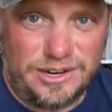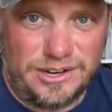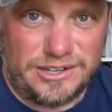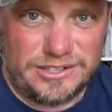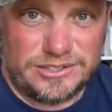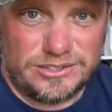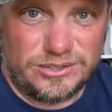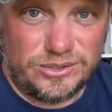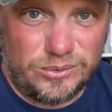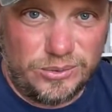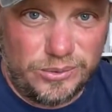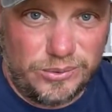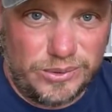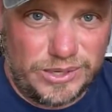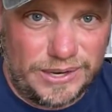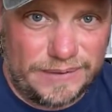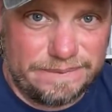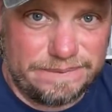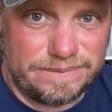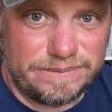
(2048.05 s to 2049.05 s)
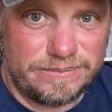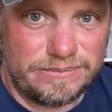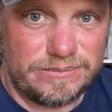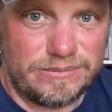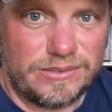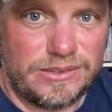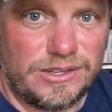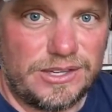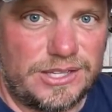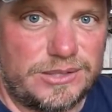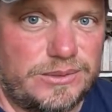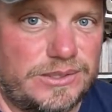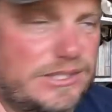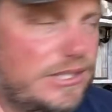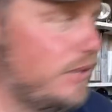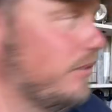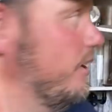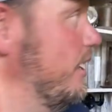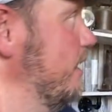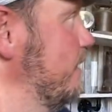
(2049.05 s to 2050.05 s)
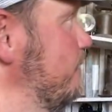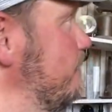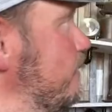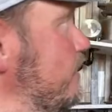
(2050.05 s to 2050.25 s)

All right, so what do we got? You guys want to see the rack?